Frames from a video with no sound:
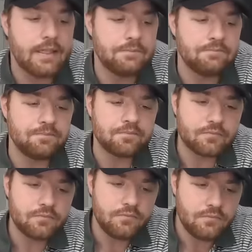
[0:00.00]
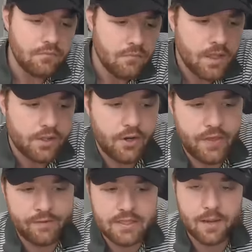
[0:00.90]
Um,
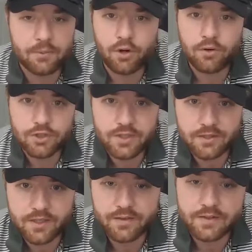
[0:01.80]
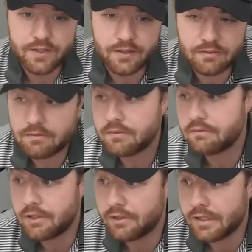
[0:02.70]
they have a Top Golf just outside the city,
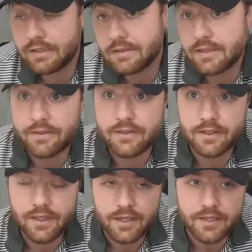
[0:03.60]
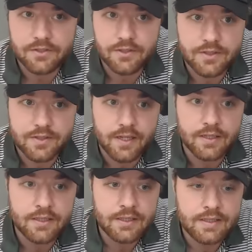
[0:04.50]
literally inside the city, I guess you could
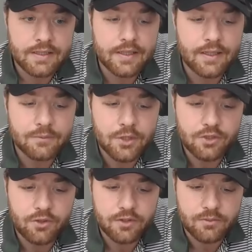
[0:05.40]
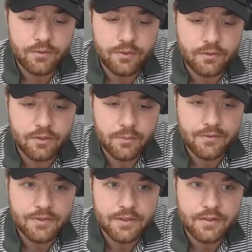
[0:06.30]
say, just across the river
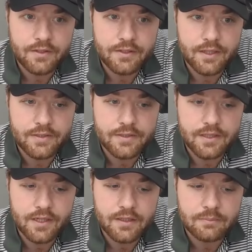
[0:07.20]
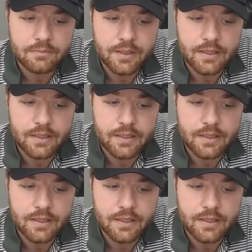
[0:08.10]
of the Titan Stadium.